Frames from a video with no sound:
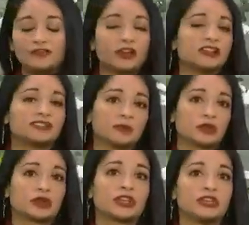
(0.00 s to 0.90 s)
very
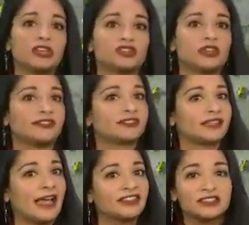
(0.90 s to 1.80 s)
similar conditions.
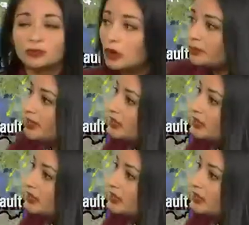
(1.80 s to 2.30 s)
At this moment